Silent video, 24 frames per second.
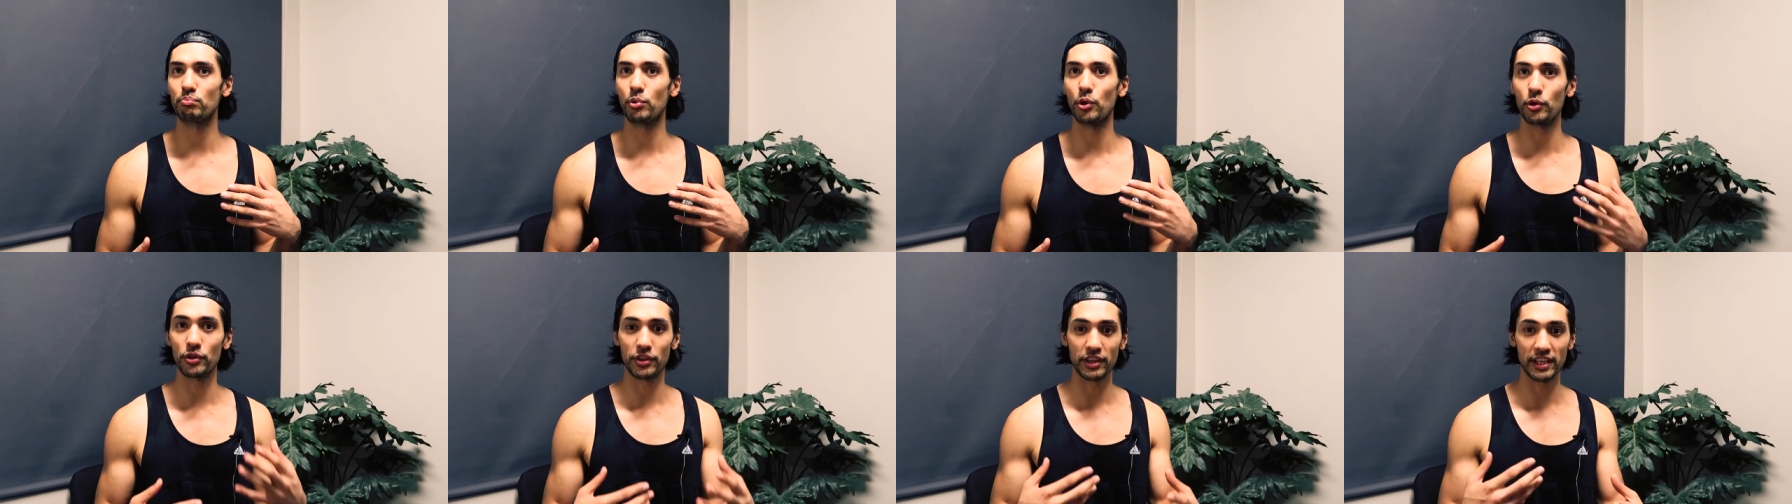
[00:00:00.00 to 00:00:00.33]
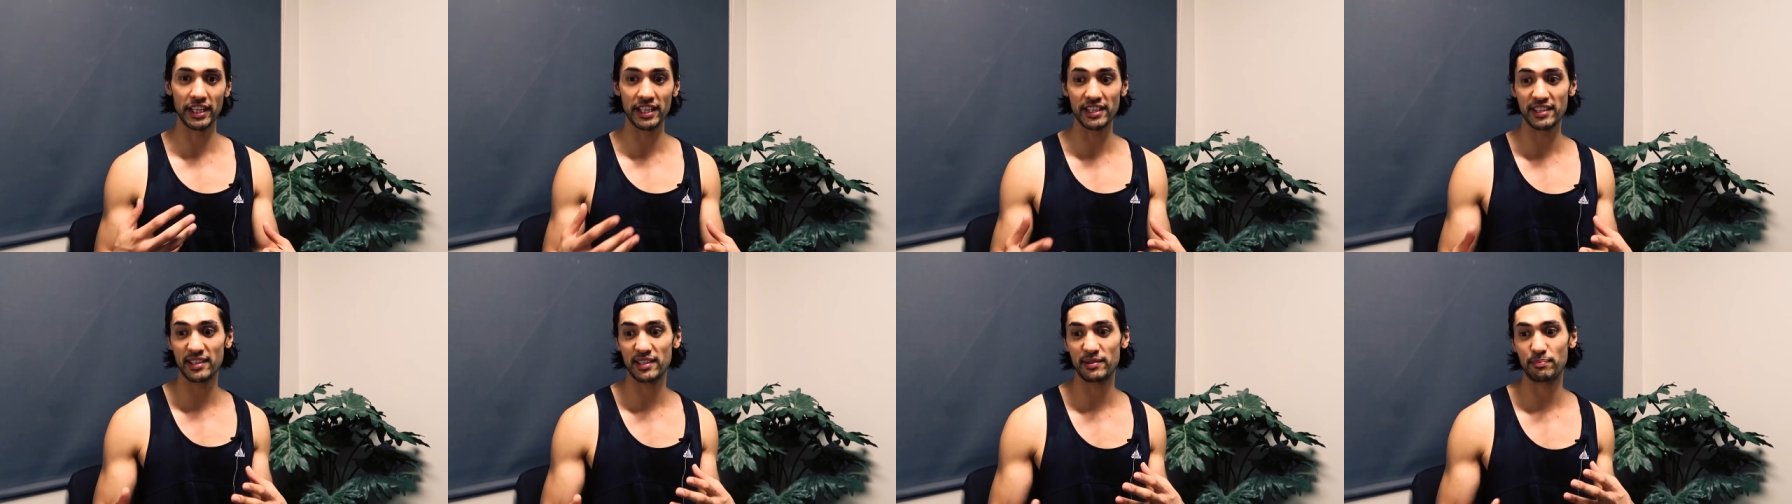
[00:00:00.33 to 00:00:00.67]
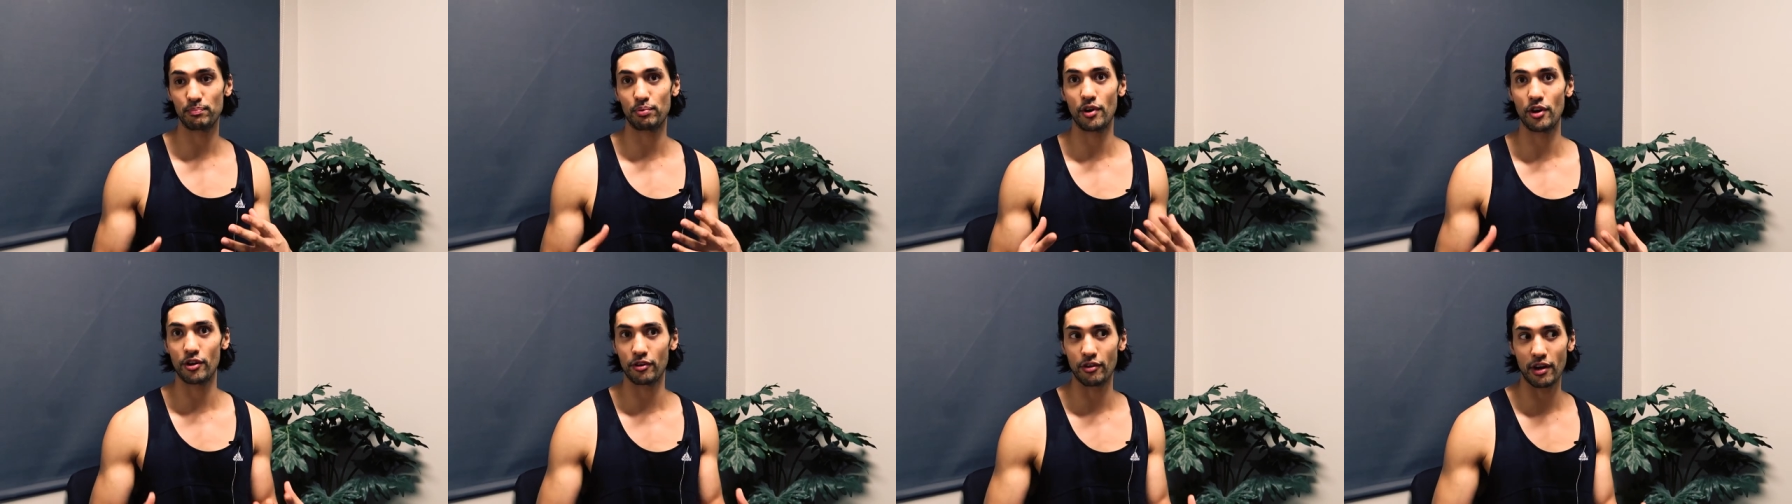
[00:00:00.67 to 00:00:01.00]
put this
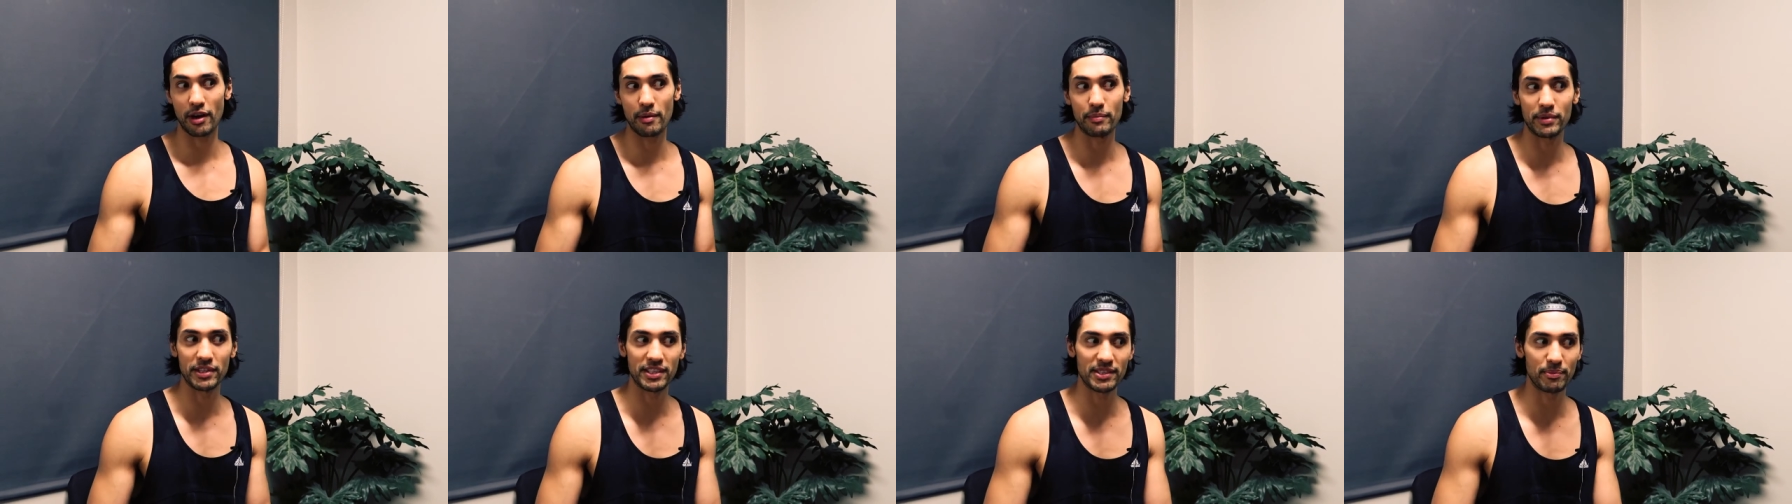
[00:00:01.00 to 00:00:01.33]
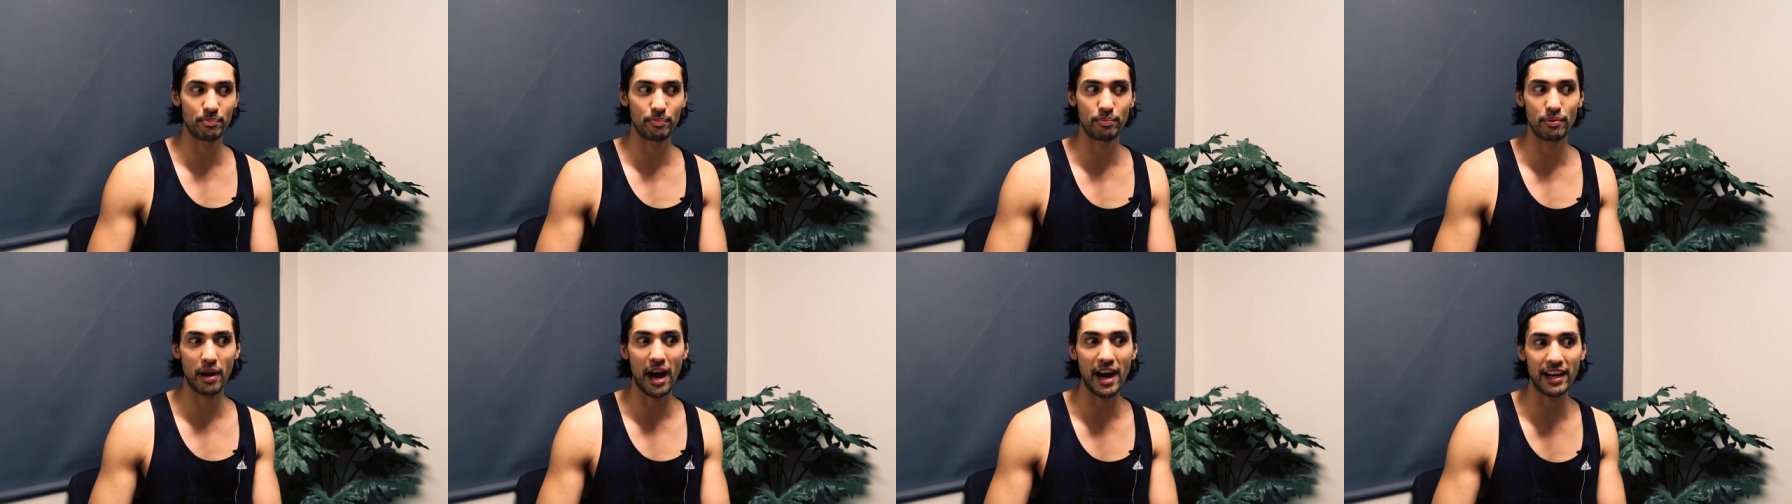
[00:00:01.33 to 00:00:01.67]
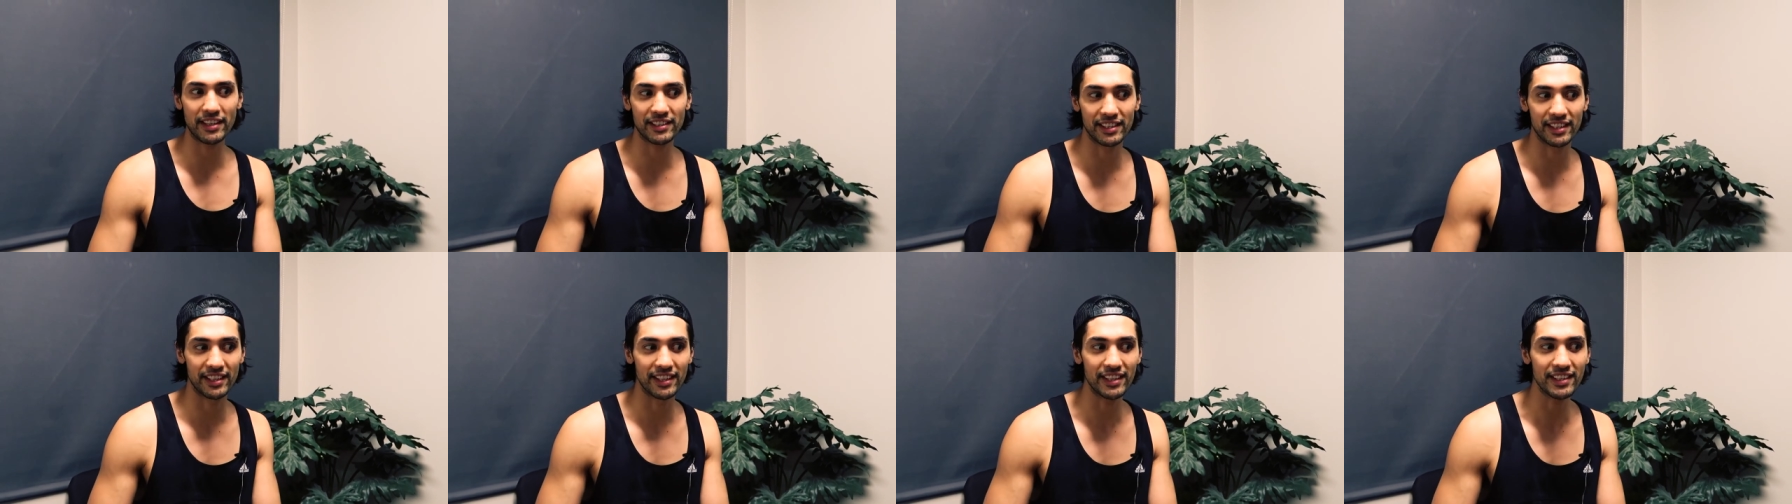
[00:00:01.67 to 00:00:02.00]
program into
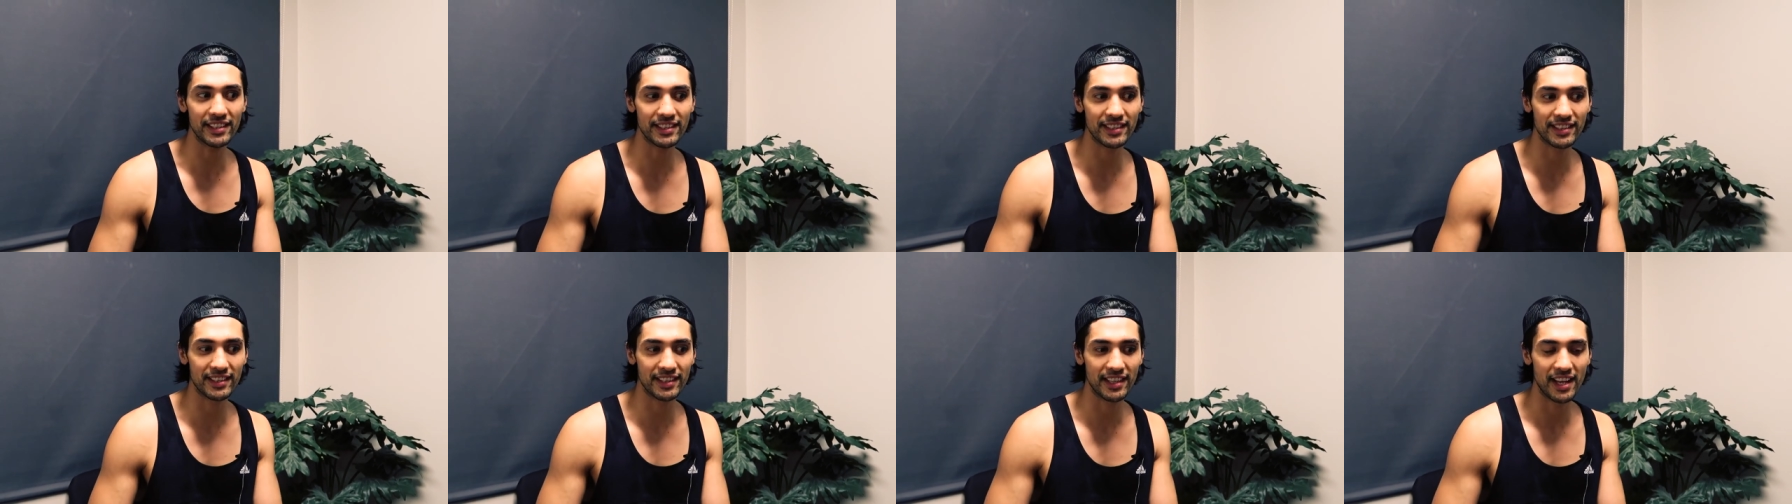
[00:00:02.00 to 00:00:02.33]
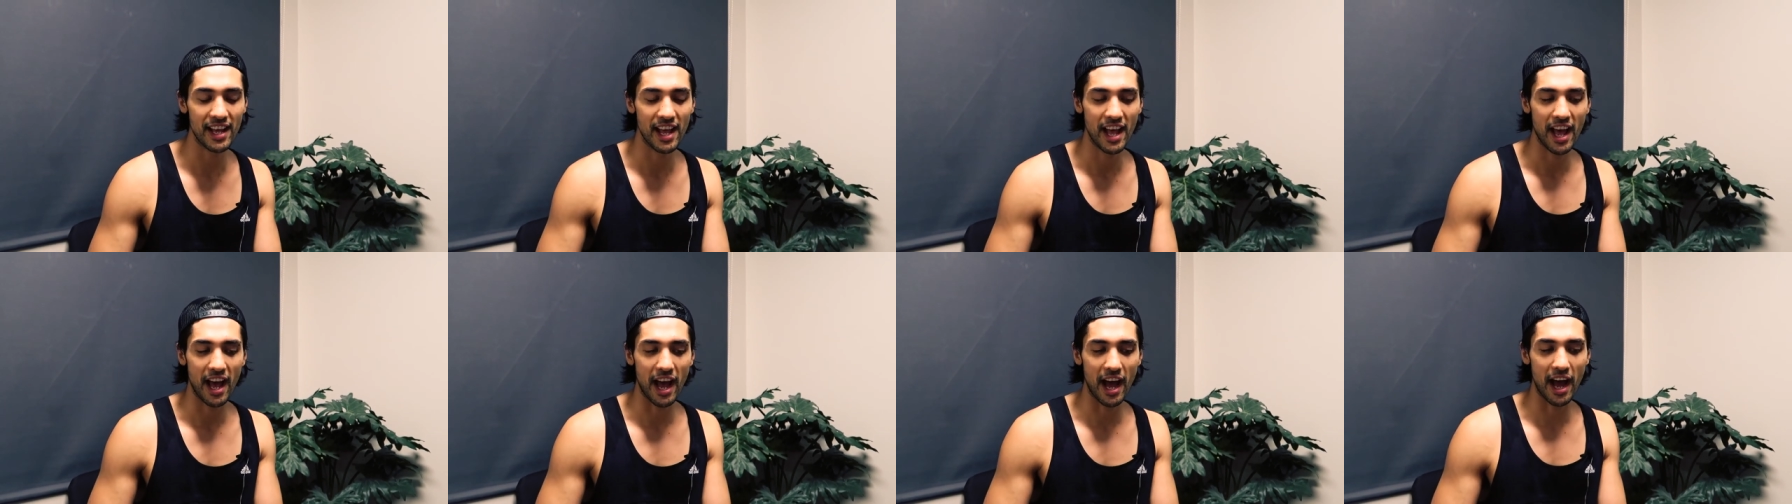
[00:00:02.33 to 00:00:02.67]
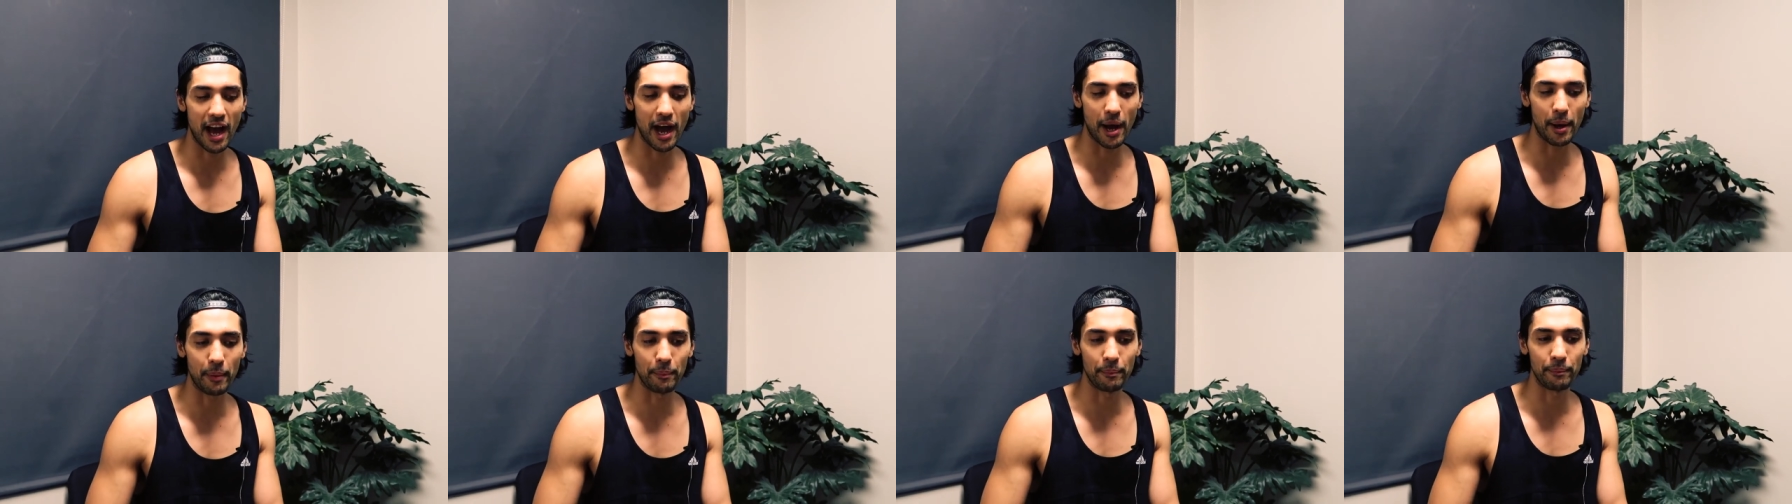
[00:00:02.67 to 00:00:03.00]
practice,
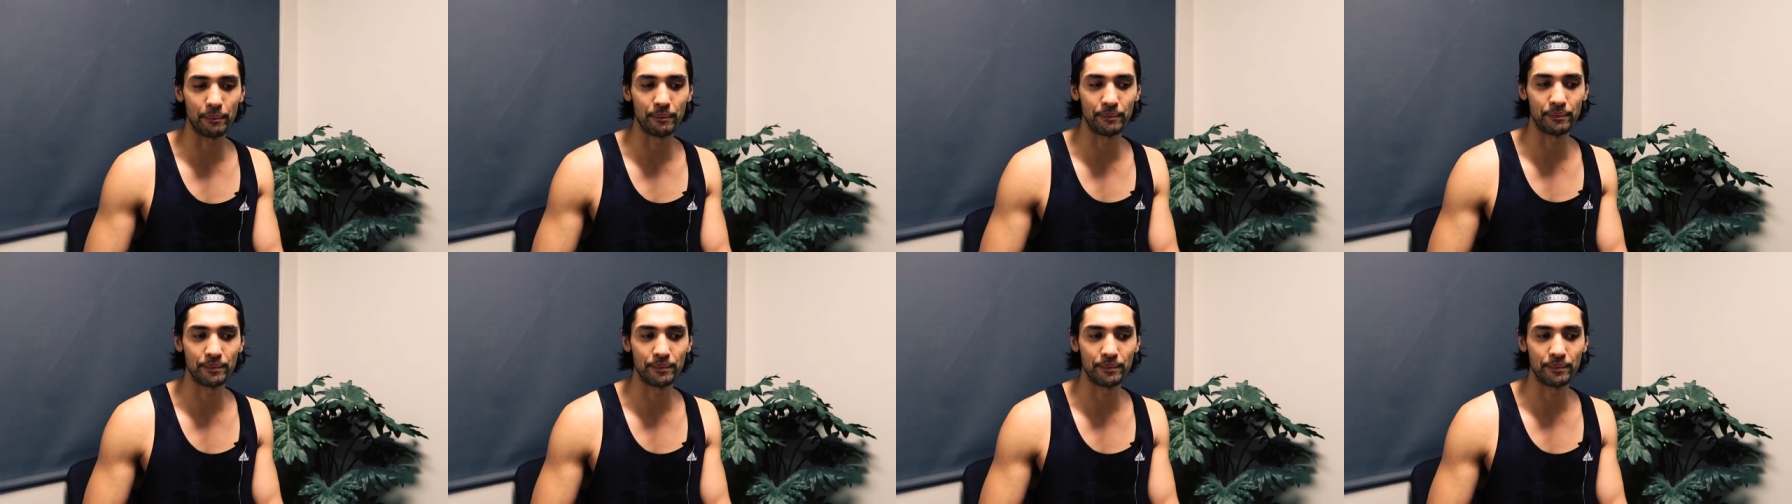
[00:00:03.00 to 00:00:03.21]
um,